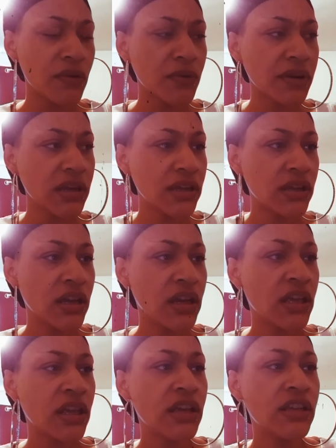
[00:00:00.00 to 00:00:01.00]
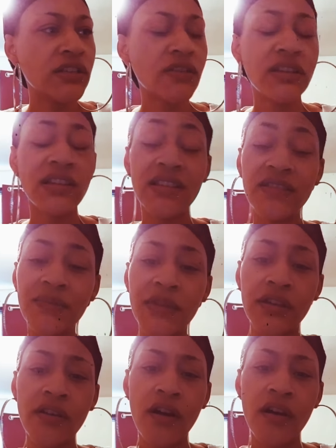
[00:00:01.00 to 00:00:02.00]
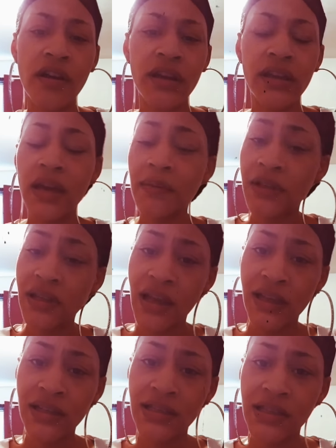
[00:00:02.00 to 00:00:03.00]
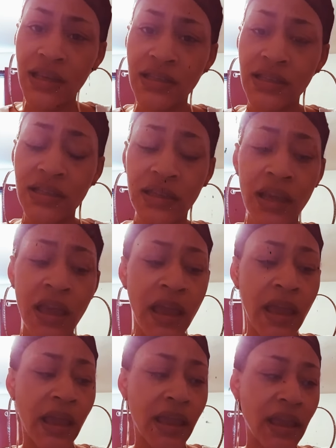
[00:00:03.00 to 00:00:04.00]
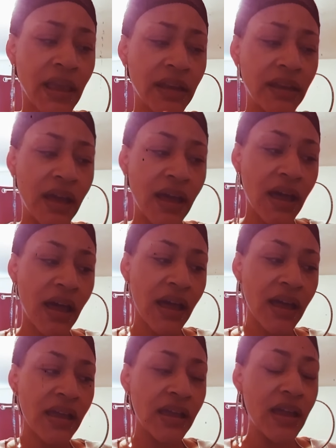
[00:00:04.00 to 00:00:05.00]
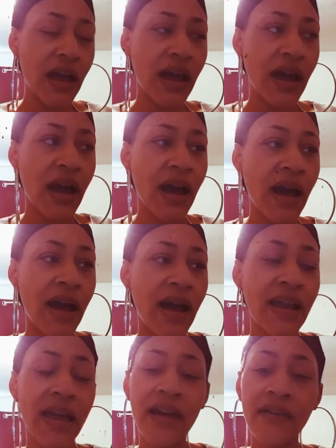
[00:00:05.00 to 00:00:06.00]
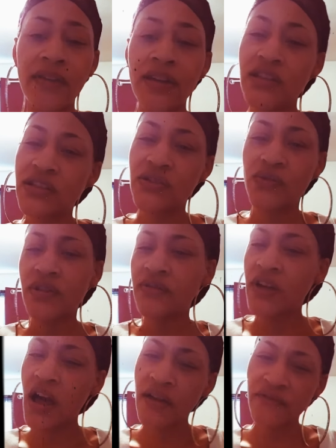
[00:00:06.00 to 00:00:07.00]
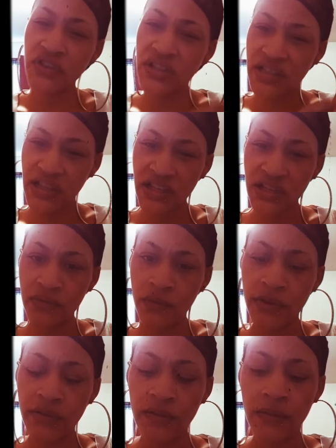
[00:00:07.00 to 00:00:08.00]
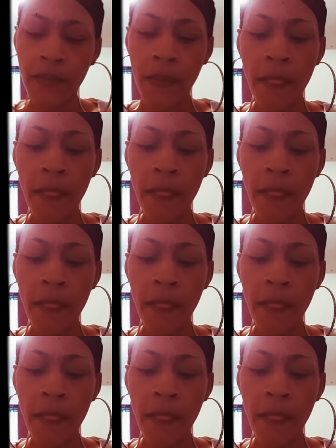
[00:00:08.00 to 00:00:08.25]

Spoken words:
Right? So he gives me the card and I politely takes it and I have a sort of conversation with him.